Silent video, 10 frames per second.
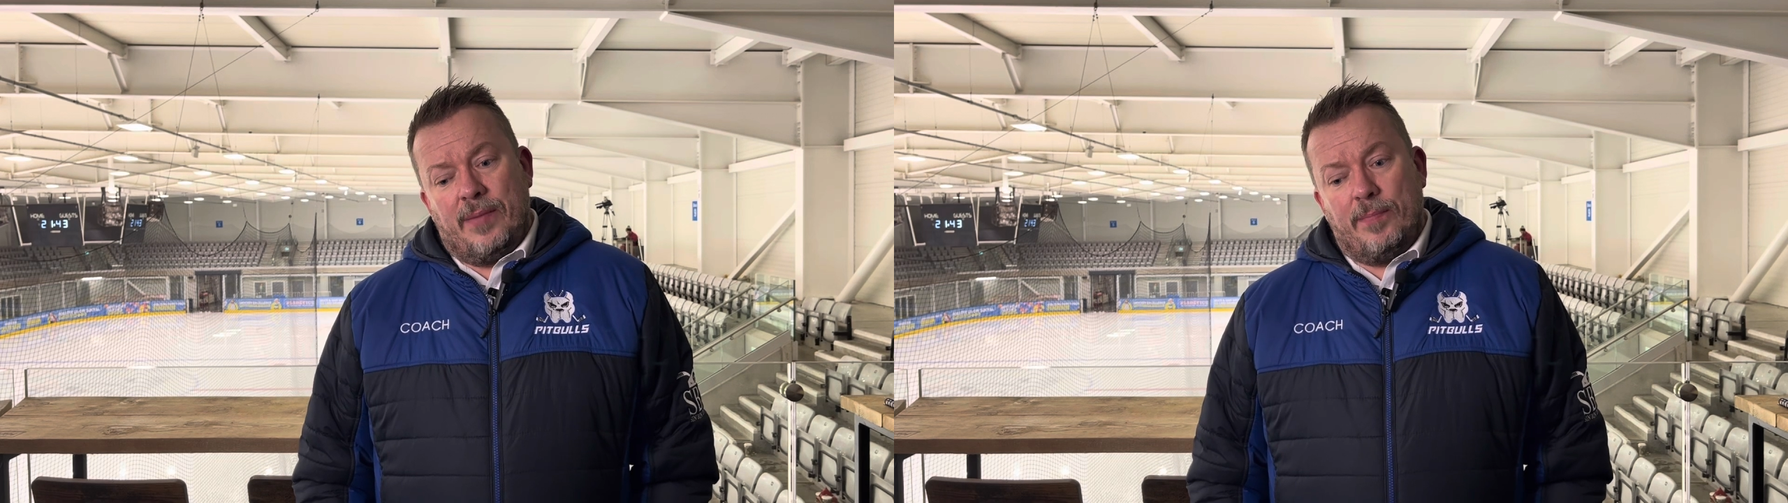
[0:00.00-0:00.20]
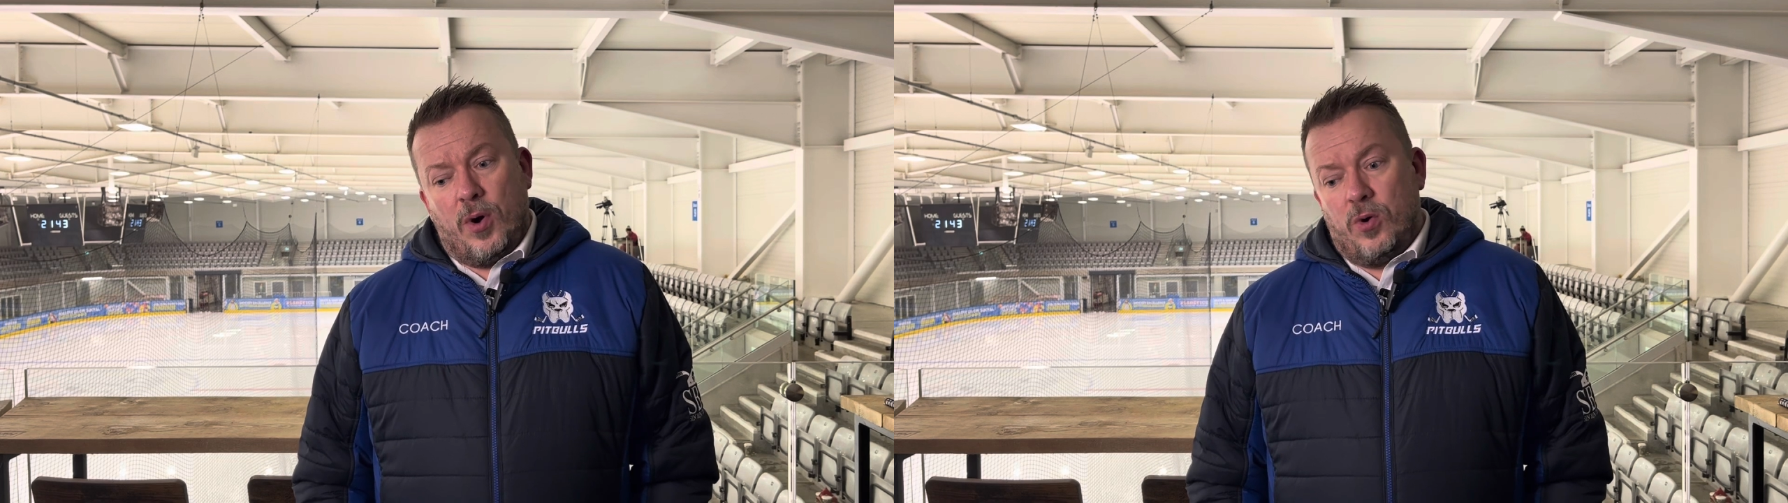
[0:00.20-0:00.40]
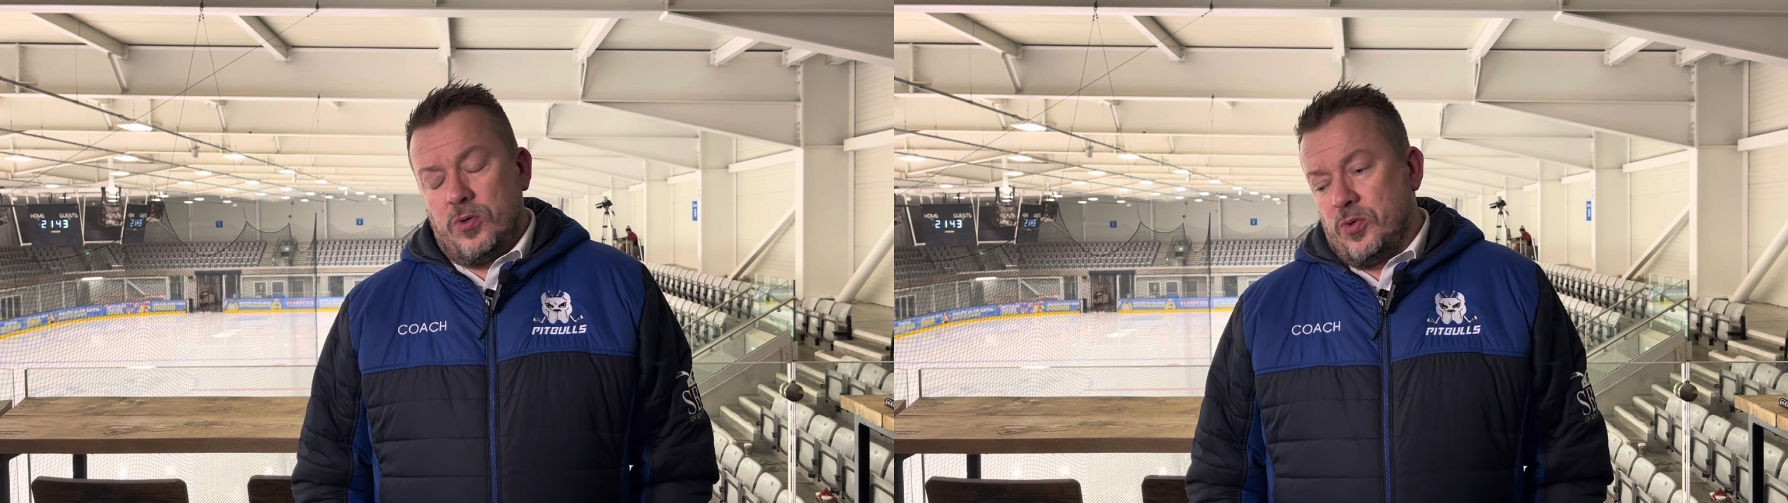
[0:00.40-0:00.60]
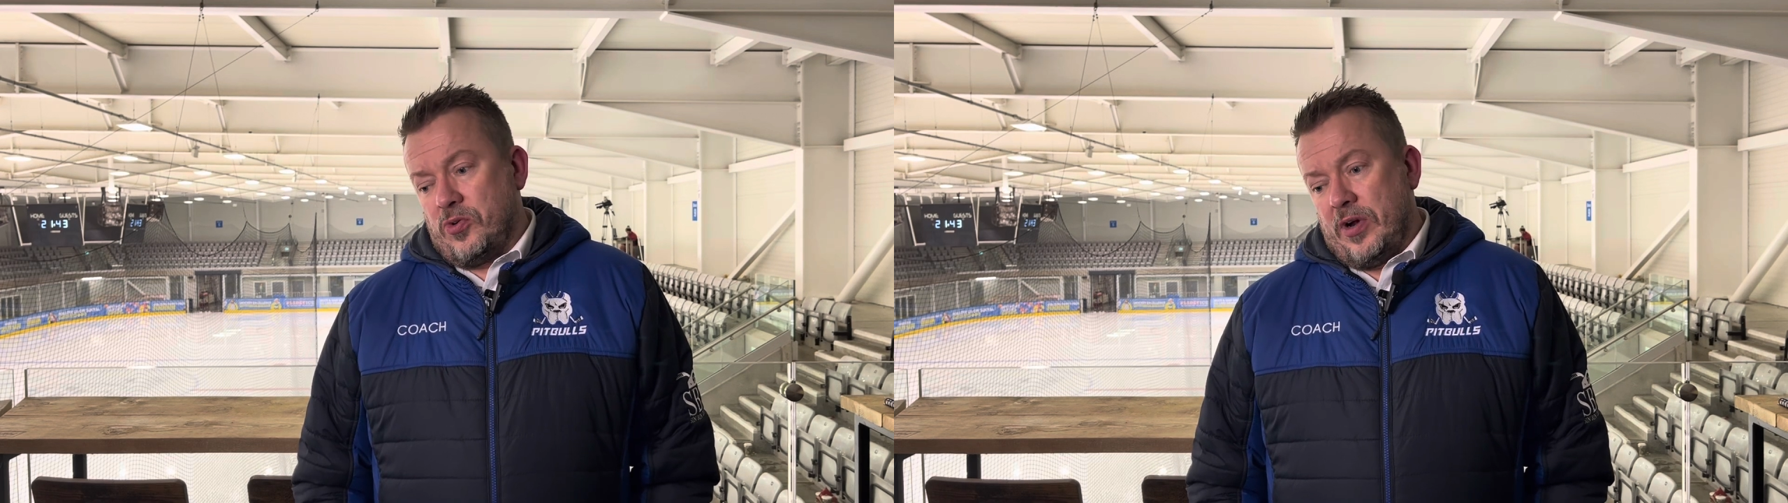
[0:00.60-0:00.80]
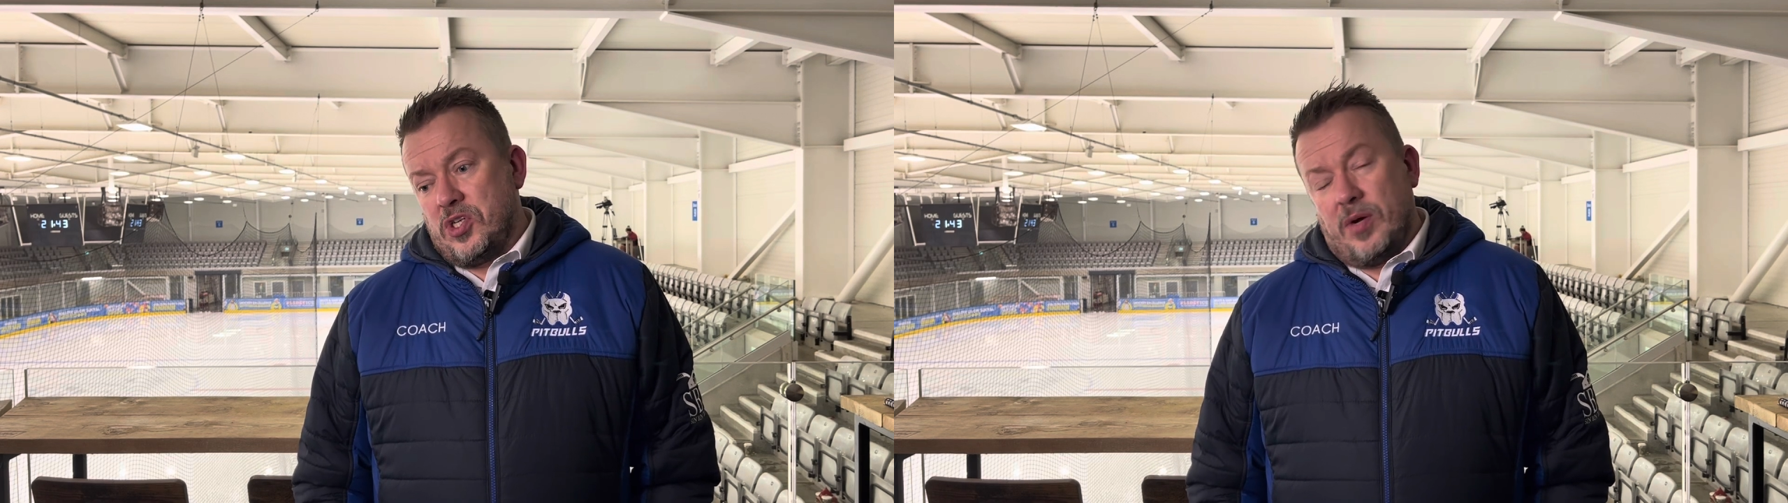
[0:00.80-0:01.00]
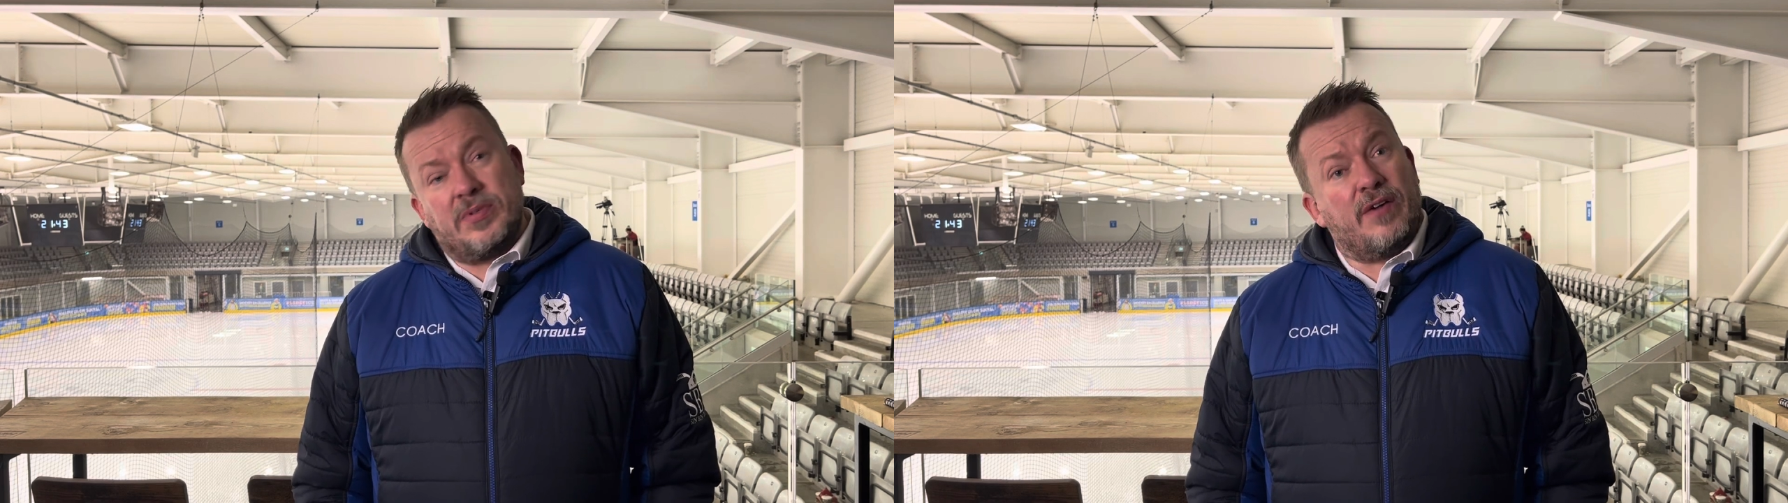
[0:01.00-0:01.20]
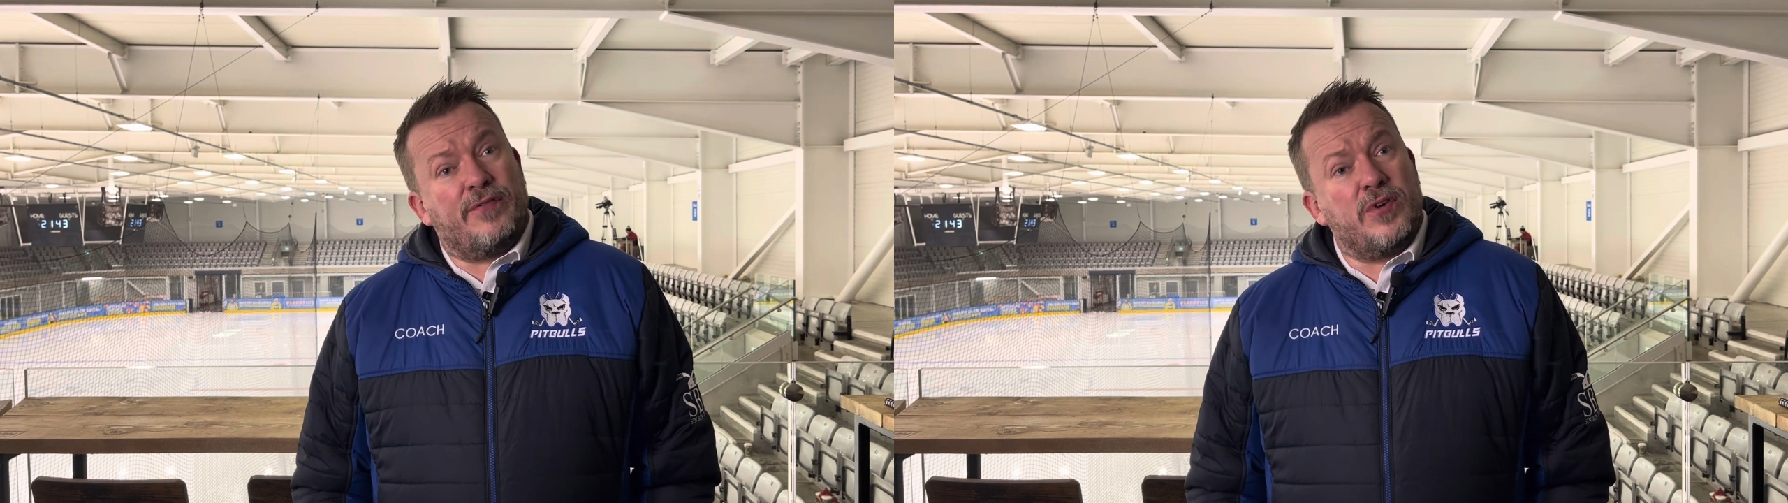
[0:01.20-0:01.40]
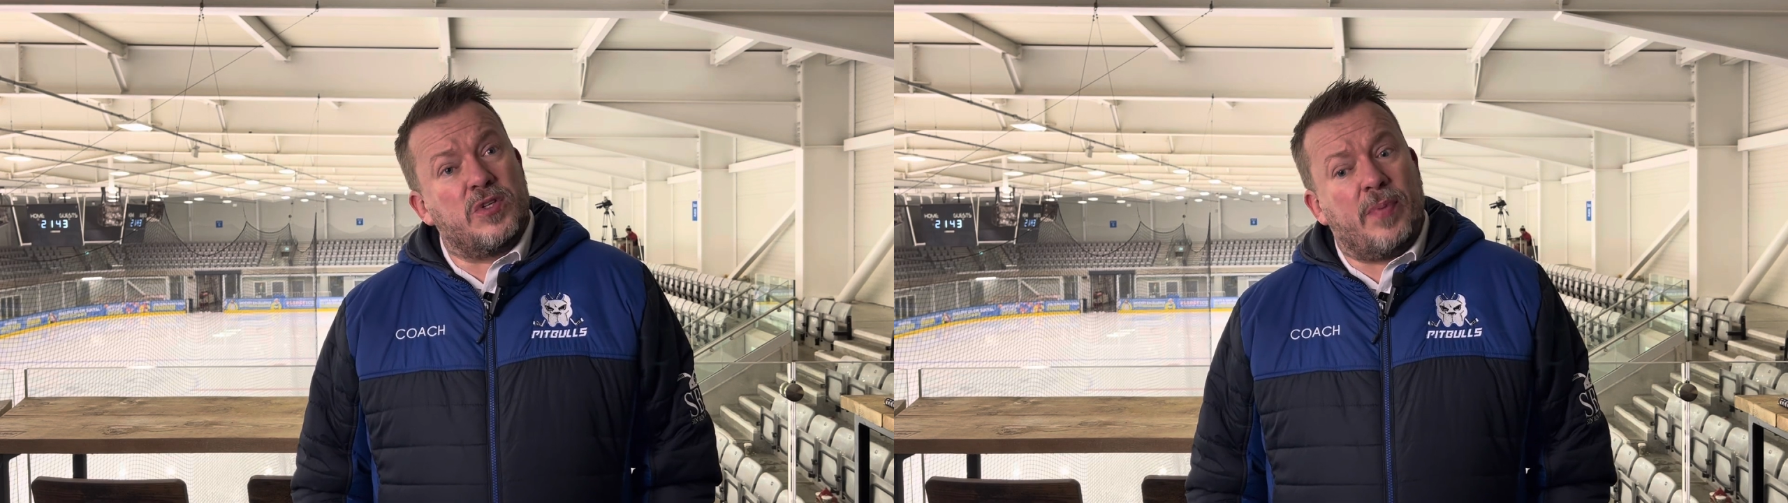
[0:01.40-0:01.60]
Mo, who do a great job as our
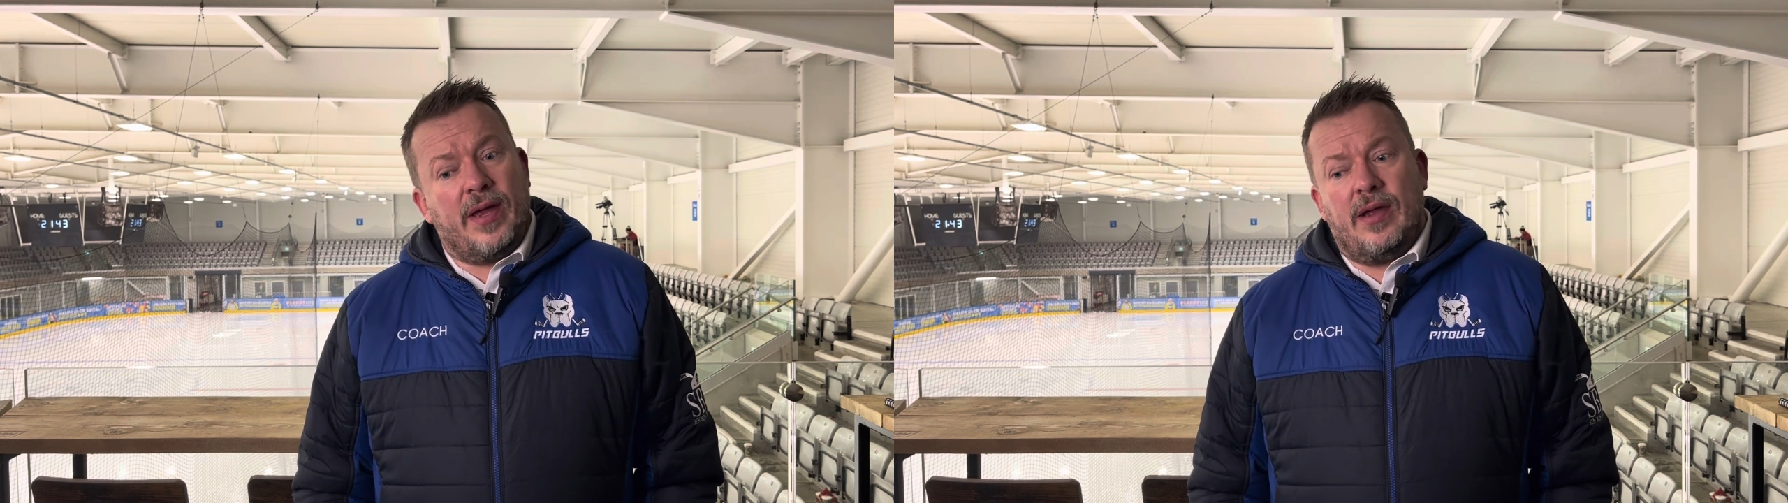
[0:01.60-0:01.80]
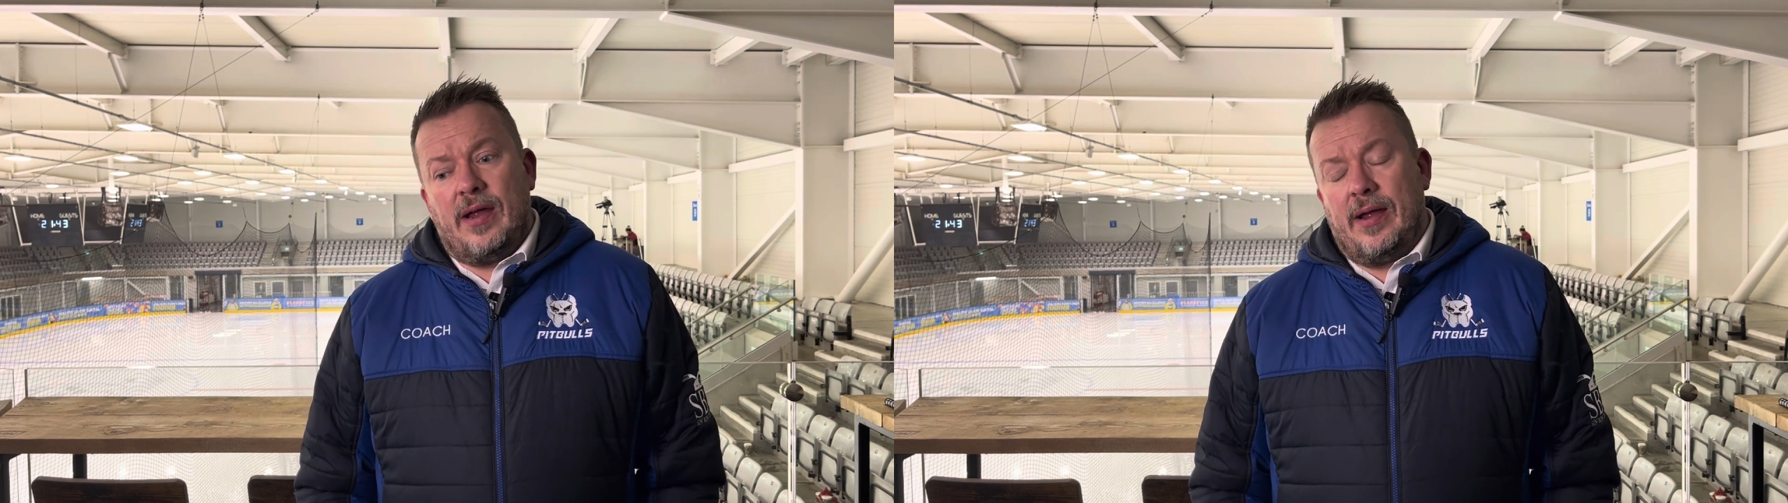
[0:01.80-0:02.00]
first pair.